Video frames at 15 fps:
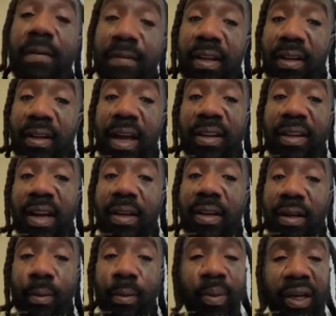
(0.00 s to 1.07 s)
Definitely
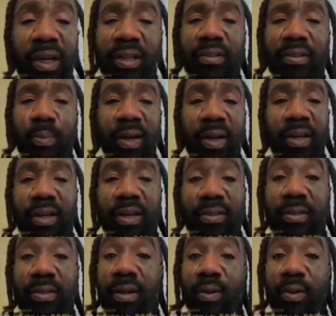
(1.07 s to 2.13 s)
like honey buns,
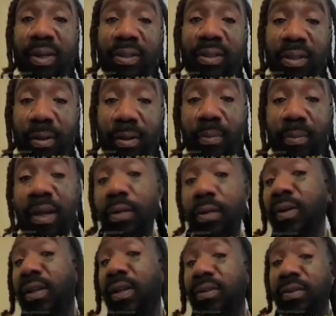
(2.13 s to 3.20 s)
blood, serious shit,
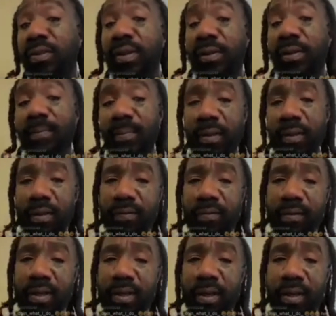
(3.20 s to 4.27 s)
blood retreat.
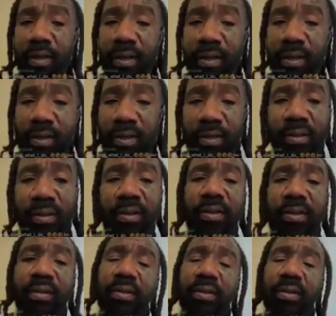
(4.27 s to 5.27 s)
Fuck out of here.